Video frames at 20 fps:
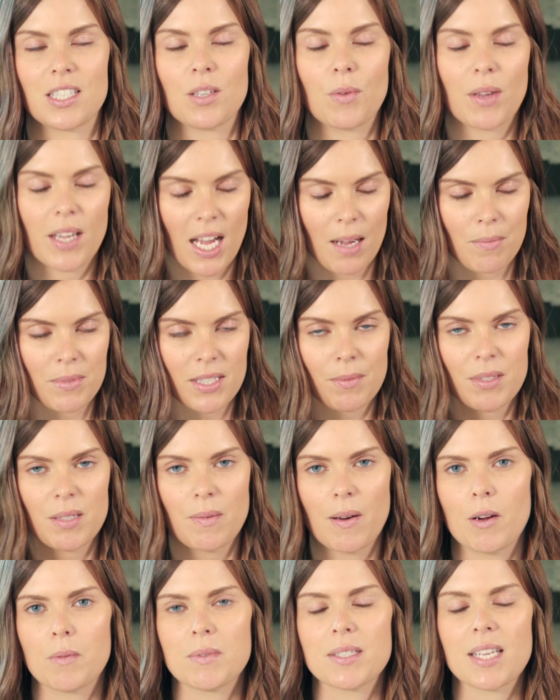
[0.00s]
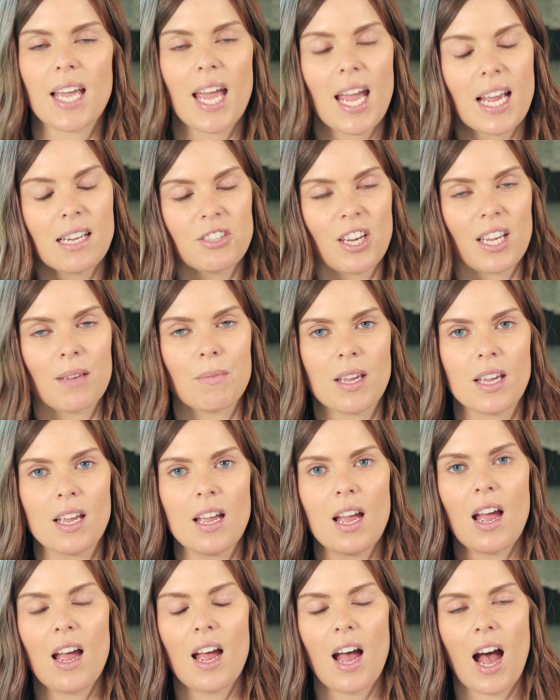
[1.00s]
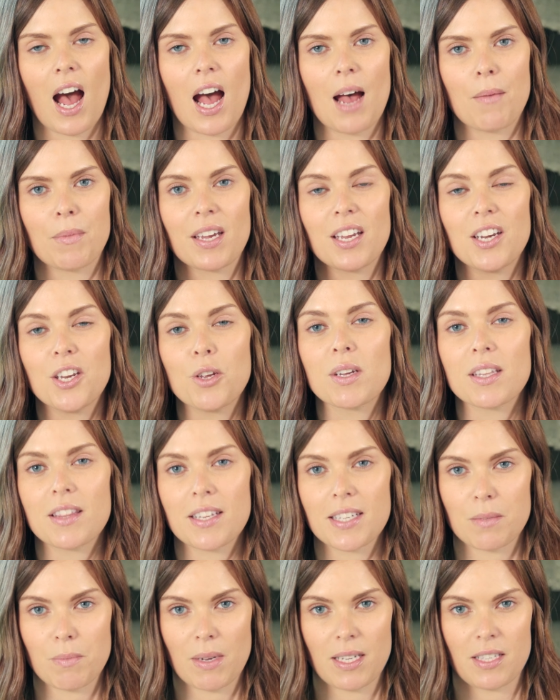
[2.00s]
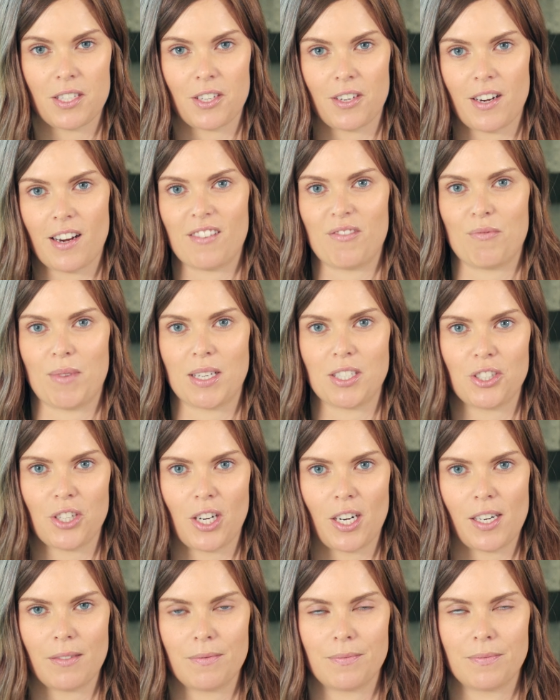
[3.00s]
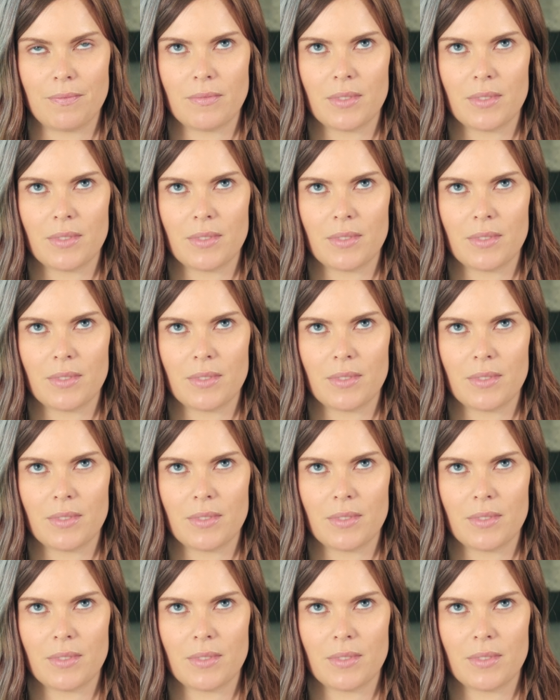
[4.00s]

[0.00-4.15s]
So he comes up to my room, he's like, hey Jamie, um, can you get this mustard out of my shirt?